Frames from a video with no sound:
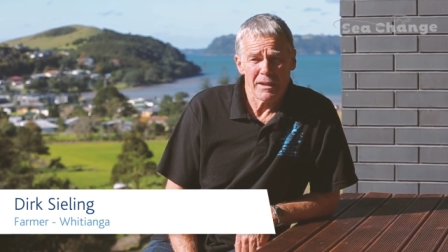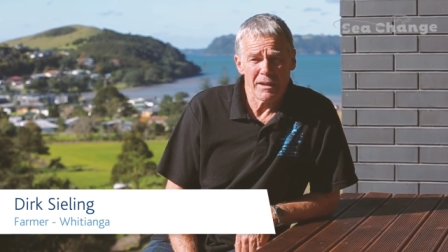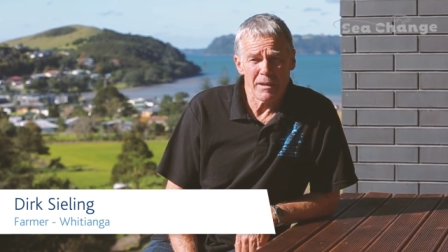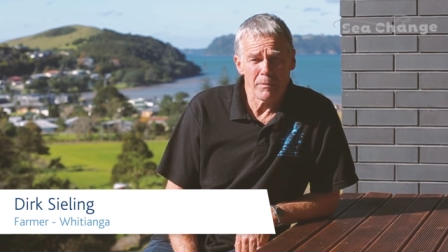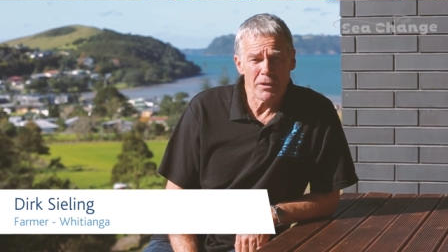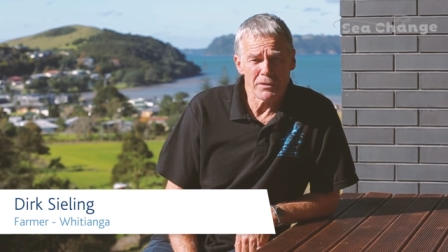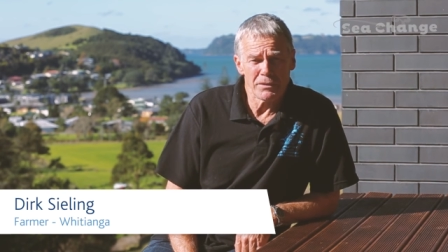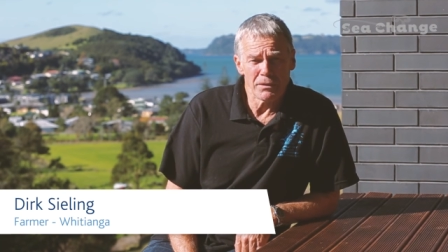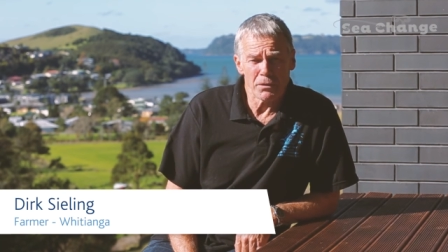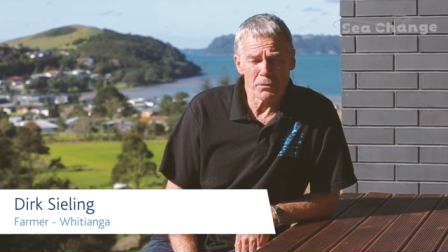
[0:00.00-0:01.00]
Um, I,
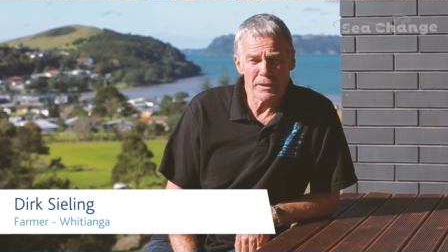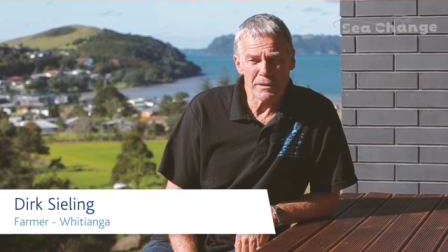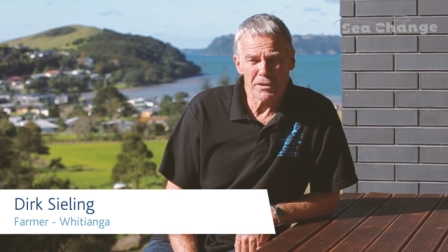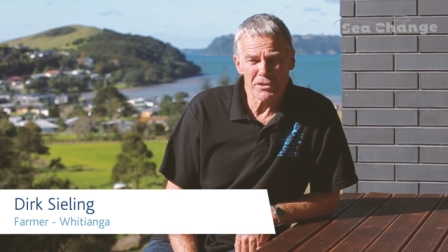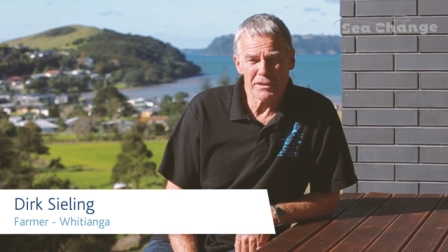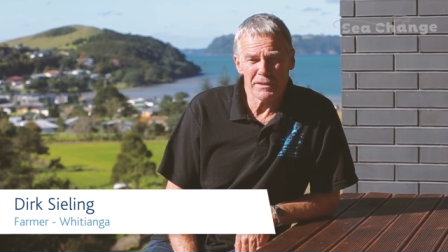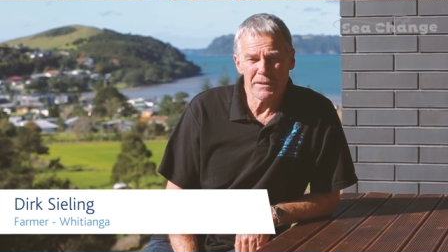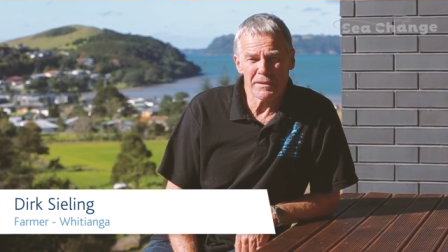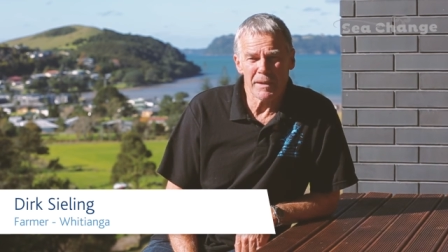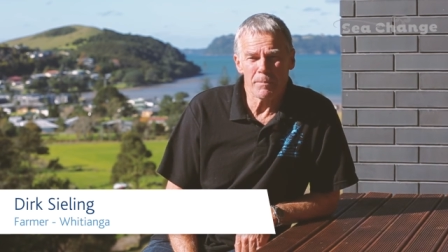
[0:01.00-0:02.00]
I realised it
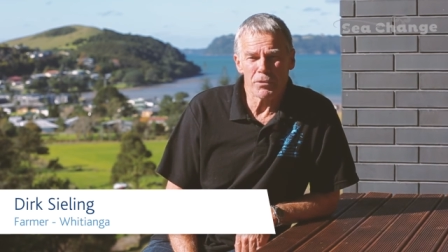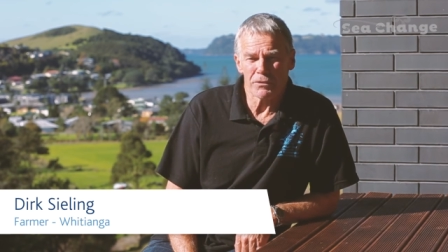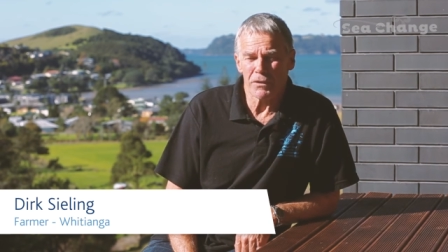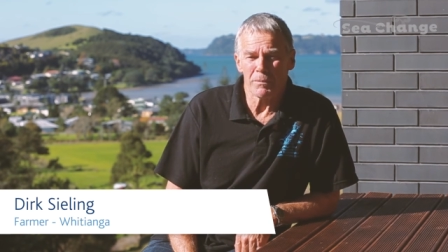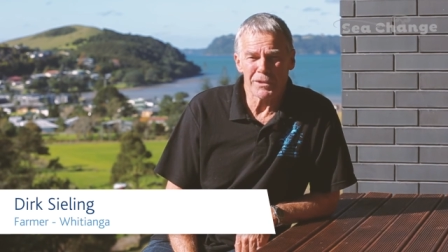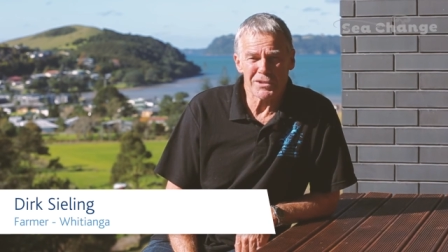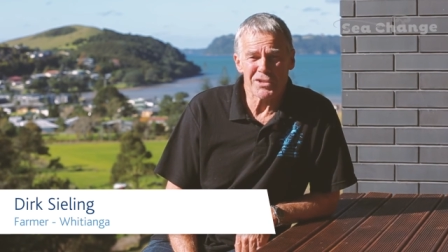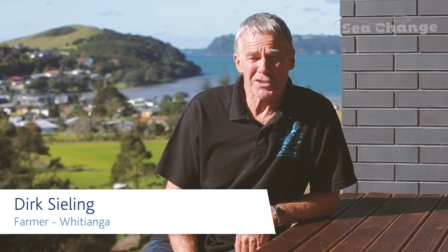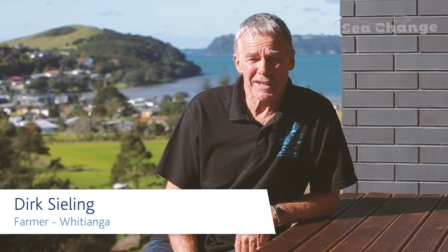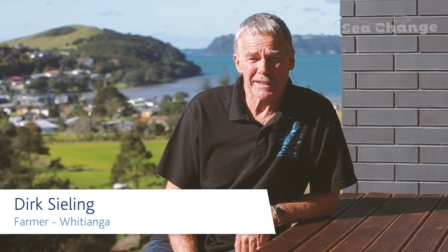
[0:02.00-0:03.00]
needed input from lots
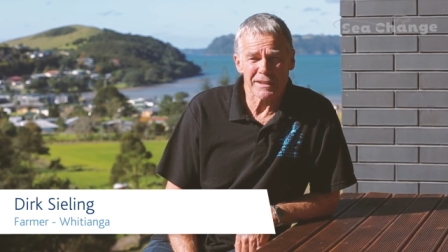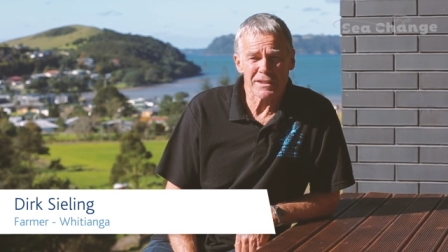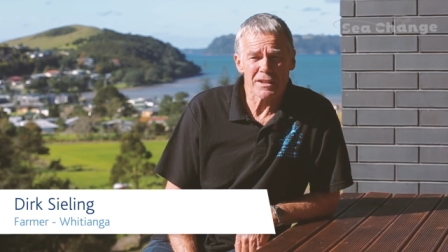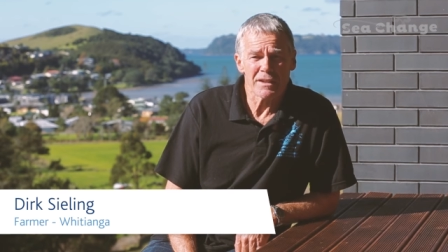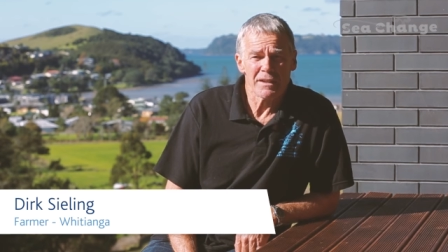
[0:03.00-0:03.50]
of sectors